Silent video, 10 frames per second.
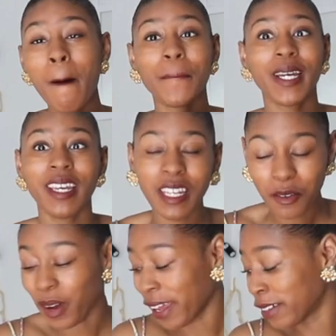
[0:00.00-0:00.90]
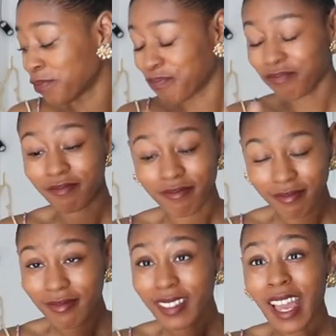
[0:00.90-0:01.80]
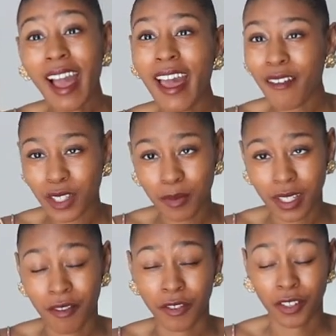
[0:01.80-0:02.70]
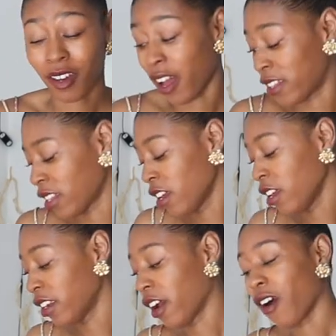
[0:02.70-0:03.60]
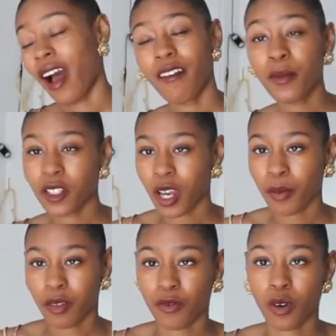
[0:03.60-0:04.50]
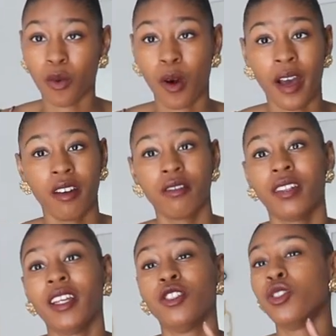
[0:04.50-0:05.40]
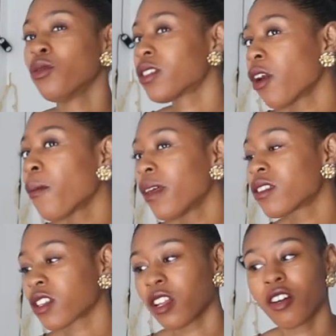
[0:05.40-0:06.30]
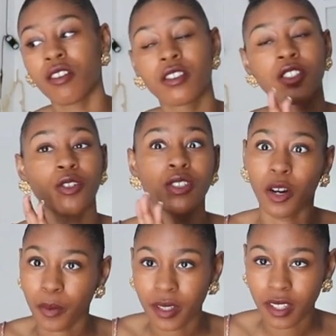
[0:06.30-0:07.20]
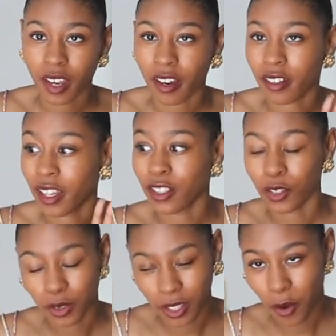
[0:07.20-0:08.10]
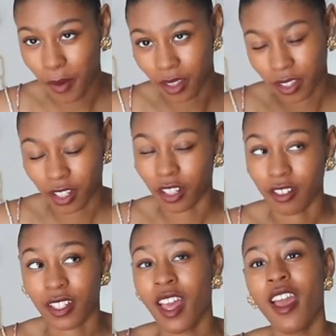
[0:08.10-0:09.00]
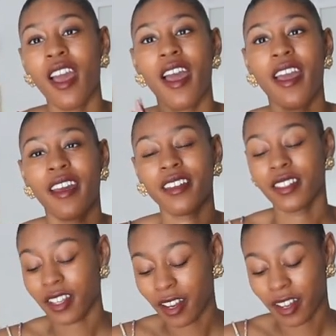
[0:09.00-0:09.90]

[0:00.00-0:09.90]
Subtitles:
But anyway, I have some stuff for you guys. Now, I've been shopping them for a while. They do sell men's clothes, so don't be scared. They do sell men's clothes. And